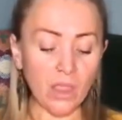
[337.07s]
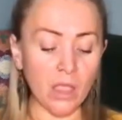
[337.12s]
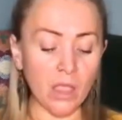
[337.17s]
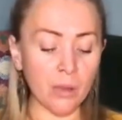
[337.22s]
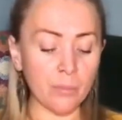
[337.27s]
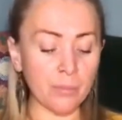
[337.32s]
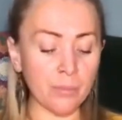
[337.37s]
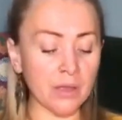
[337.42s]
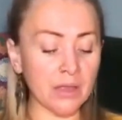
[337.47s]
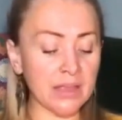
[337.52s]

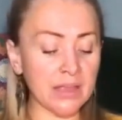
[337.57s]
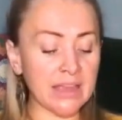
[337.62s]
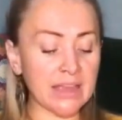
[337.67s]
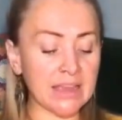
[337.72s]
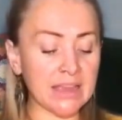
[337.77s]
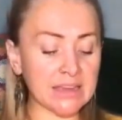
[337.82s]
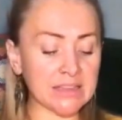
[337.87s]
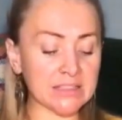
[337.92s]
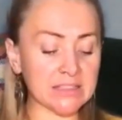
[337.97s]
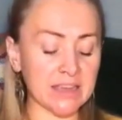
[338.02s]

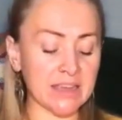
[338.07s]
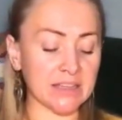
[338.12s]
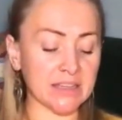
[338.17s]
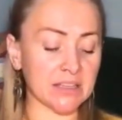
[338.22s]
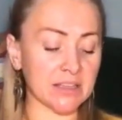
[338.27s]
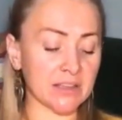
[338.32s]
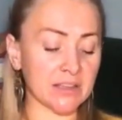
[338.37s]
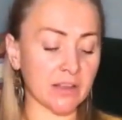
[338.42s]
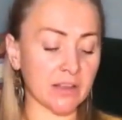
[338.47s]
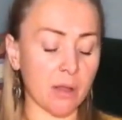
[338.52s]

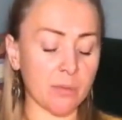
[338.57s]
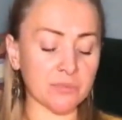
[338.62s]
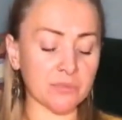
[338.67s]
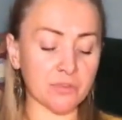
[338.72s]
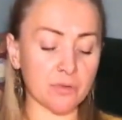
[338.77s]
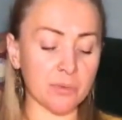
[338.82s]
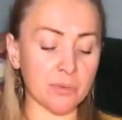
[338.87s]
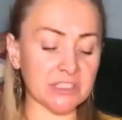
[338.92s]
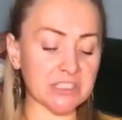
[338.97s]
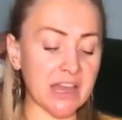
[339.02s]
It comes
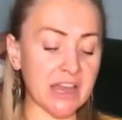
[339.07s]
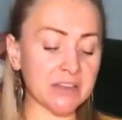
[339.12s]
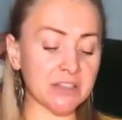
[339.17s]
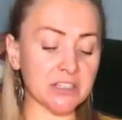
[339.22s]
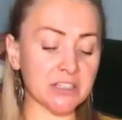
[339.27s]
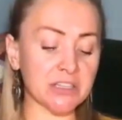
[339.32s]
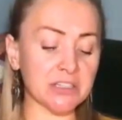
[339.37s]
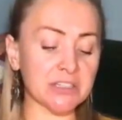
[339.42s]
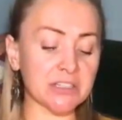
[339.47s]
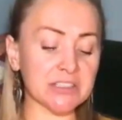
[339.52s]
from the
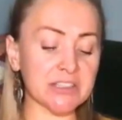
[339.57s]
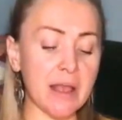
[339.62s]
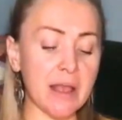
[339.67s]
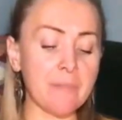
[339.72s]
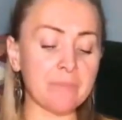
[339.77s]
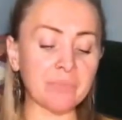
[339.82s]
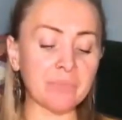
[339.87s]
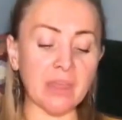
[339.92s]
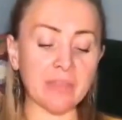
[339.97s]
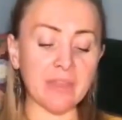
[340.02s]
tendons
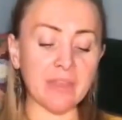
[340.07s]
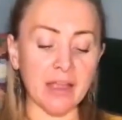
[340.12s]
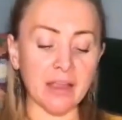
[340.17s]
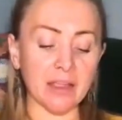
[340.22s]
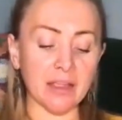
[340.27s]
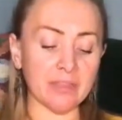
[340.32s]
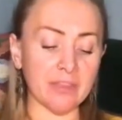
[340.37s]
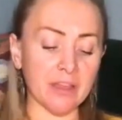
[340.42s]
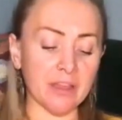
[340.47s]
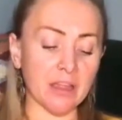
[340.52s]

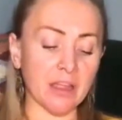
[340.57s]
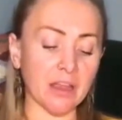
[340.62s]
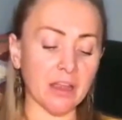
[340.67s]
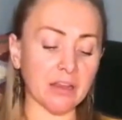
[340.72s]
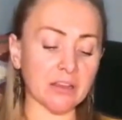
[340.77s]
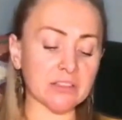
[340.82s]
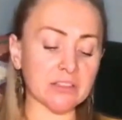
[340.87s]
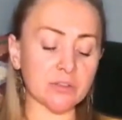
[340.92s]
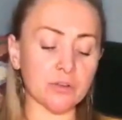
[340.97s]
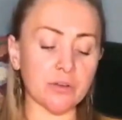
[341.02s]
that
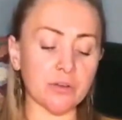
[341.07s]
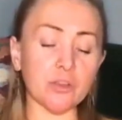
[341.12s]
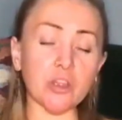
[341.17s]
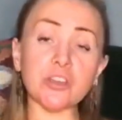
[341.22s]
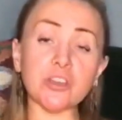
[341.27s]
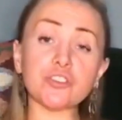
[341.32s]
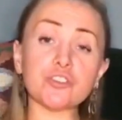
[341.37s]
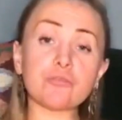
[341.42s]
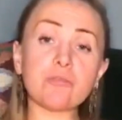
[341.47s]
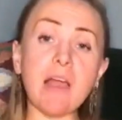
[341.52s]
can sort of
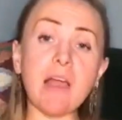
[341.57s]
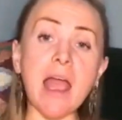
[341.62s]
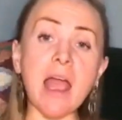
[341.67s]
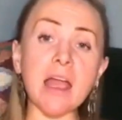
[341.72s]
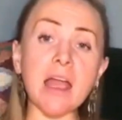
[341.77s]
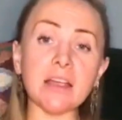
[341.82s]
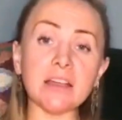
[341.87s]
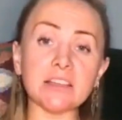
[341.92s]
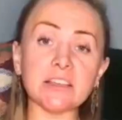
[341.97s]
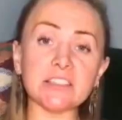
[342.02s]

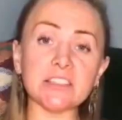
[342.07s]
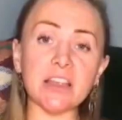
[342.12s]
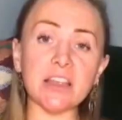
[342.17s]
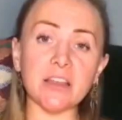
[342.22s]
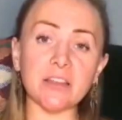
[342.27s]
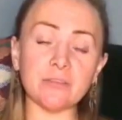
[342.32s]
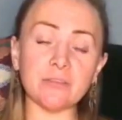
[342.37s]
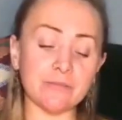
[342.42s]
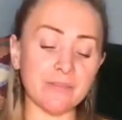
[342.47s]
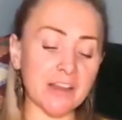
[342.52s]
contract,
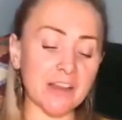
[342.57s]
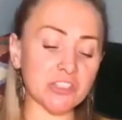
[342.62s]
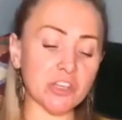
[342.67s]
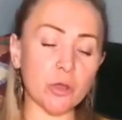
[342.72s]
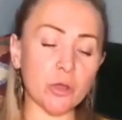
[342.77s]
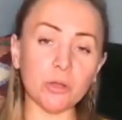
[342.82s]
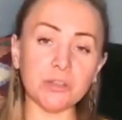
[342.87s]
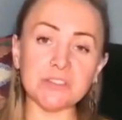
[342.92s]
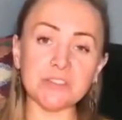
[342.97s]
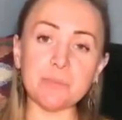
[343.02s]
and fascia
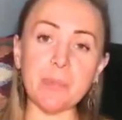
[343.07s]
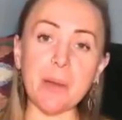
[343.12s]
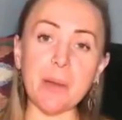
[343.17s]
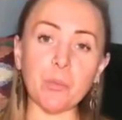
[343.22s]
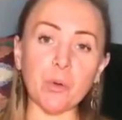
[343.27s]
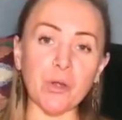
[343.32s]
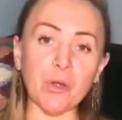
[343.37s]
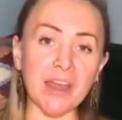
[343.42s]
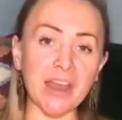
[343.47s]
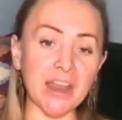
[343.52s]
holds
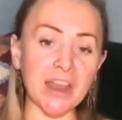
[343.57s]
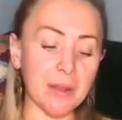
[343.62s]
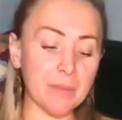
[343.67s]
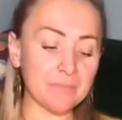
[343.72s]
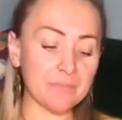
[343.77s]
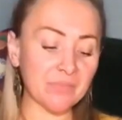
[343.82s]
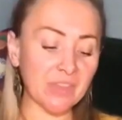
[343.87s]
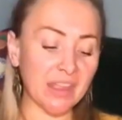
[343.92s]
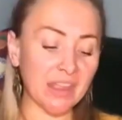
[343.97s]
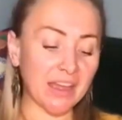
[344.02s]
memory,
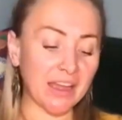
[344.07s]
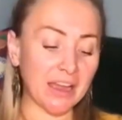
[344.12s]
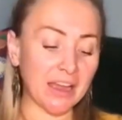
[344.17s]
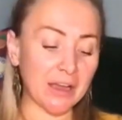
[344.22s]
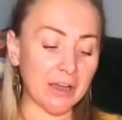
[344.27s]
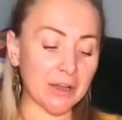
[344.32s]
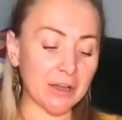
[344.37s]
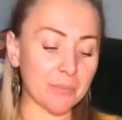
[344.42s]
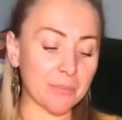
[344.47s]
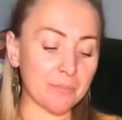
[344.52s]

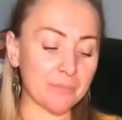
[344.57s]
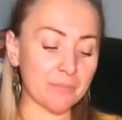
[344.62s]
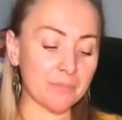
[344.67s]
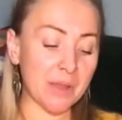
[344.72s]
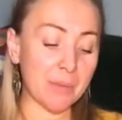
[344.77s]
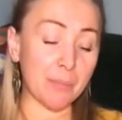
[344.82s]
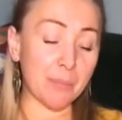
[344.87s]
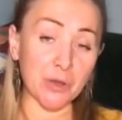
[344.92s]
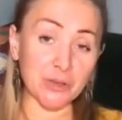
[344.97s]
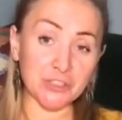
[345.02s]

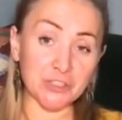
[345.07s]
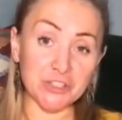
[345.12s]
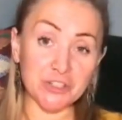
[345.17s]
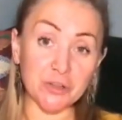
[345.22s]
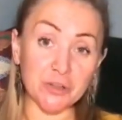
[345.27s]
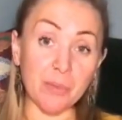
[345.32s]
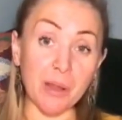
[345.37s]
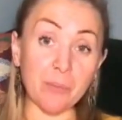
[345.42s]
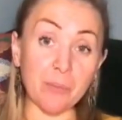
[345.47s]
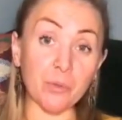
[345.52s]

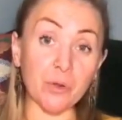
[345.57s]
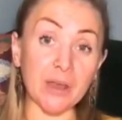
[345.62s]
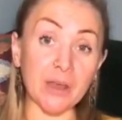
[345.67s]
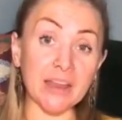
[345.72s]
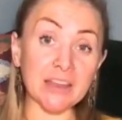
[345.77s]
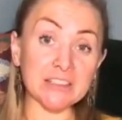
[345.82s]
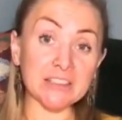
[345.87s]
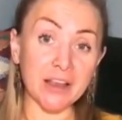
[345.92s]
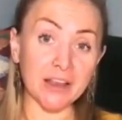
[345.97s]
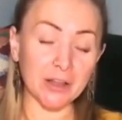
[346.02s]
emotional
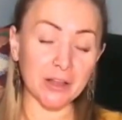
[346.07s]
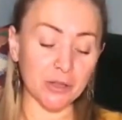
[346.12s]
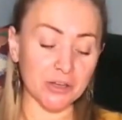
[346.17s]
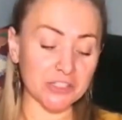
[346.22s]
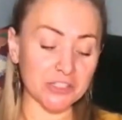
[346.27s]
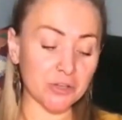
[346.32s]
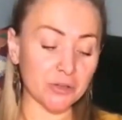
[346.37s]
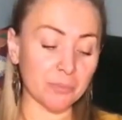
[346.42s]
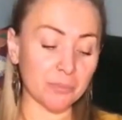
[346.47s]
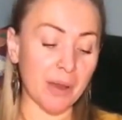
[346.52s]
memory,
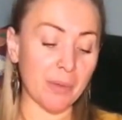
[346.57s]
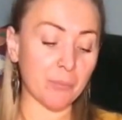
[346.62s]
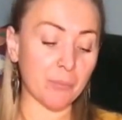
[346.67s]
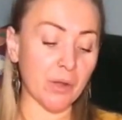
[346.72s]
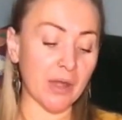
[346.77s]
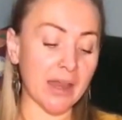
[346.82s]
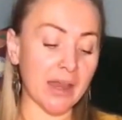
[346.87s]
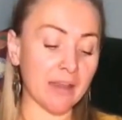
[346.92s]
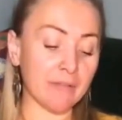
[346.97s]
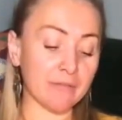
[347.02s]
psychological
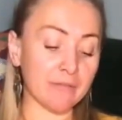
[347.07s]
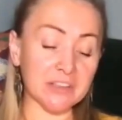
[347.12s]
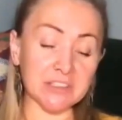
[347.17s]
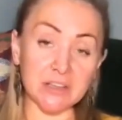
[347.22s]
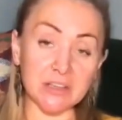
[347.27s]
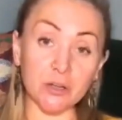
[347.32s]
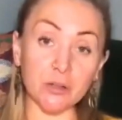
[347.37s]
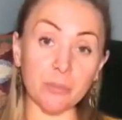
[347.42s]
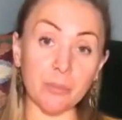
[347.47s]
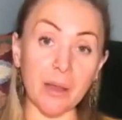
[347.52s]
memory,
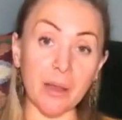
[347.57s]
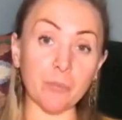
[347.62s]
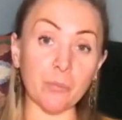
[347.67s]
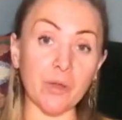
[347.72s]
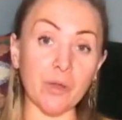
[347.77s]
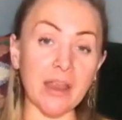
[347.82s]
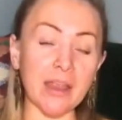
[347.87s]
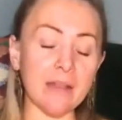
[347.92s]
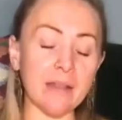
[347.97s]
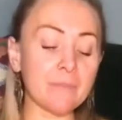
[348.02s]
physical
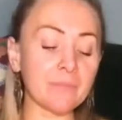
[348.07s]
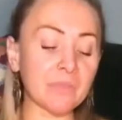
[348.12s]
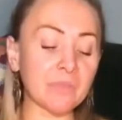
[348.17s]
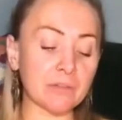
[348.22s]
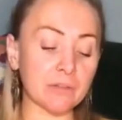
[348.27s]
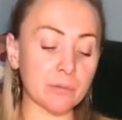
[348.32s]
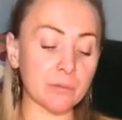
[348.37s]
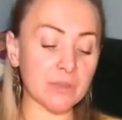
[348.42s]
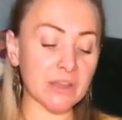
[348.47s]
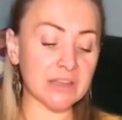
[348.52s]
memory
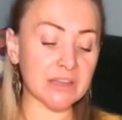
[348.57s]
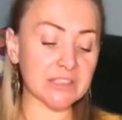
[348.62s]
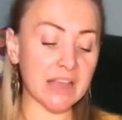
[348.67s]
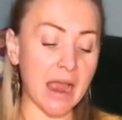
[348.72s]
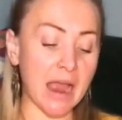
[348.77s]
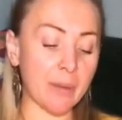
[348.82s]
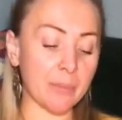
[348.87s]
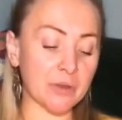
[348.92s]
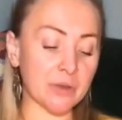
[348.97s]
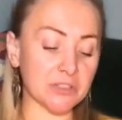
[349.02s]
from things
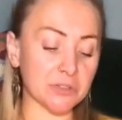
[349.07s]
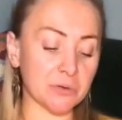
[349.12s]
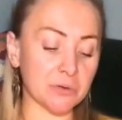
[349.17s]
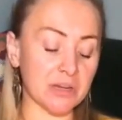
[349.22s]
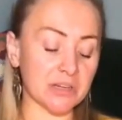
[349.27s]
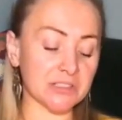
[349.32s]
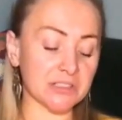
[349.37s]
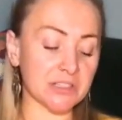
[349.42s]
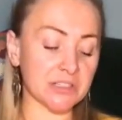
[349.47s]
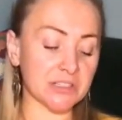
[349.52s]
that happen to
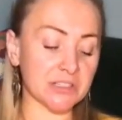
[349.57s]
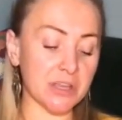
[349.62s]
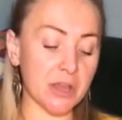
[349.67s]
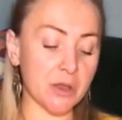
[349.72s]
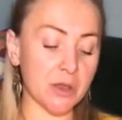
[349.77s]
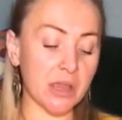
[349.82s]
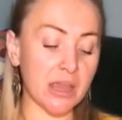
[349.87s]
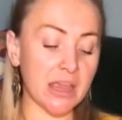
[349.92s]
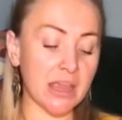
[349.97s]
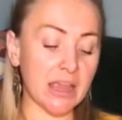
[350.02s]
us, and
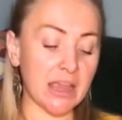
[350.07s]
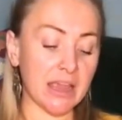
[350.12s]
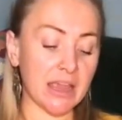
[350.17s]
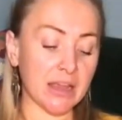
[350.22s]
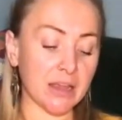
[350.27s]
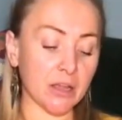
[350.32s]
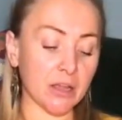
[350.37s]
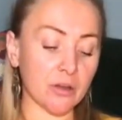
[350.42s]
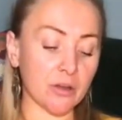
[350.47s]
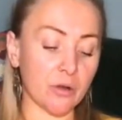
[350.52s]
so
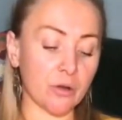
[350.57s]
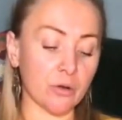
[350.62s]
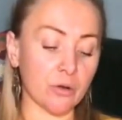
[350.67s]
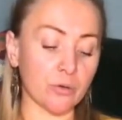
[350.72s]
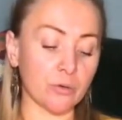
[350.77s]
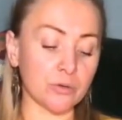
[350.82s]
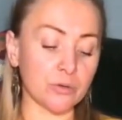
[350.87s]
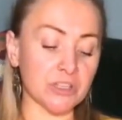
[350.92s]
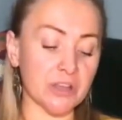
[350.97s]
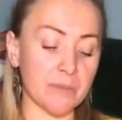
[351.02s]
it can
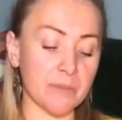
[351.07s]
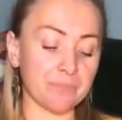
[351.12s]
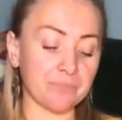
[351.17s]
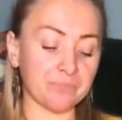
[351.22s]
hold,